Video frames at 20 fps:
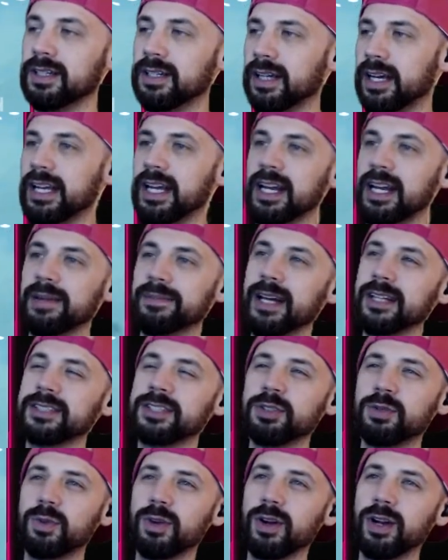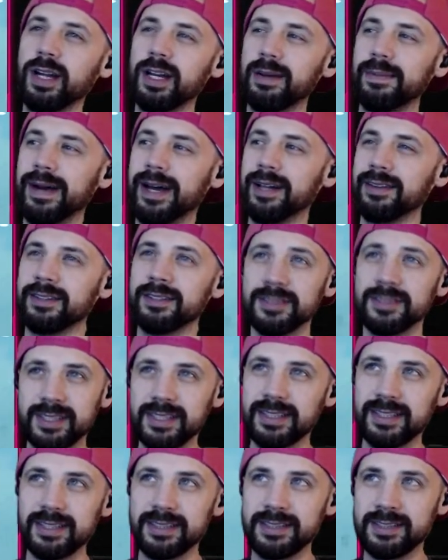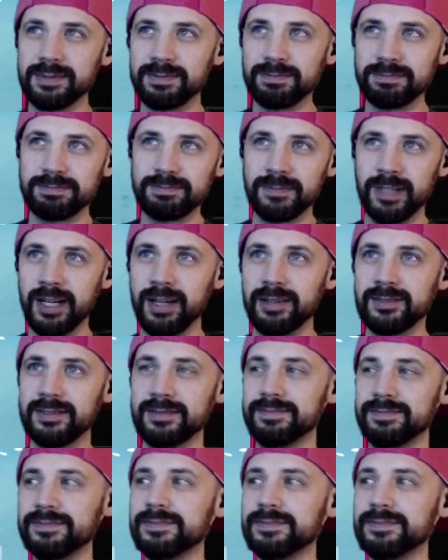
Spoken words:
Again, I'm not too worried about losing this round,